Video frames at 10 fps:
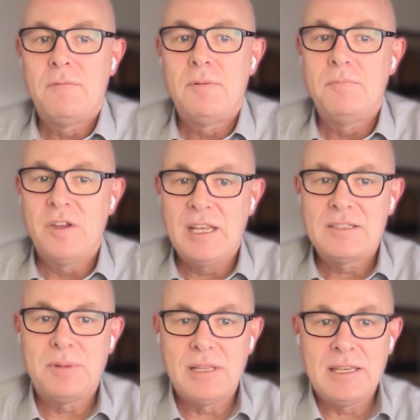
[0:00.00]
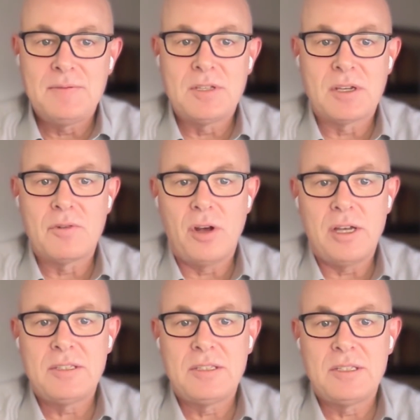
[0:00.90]
Vannessa believes that
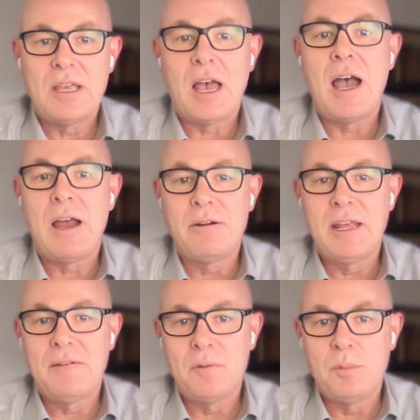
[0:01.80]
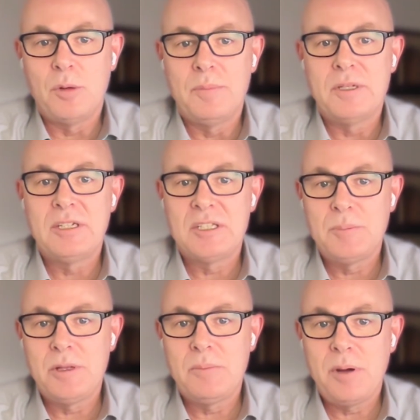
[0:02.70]
crises are inevitable, but
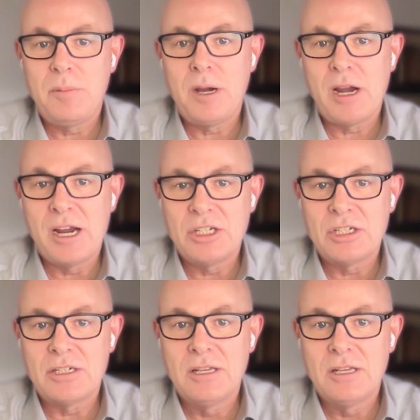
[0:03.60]
disciplined preparation,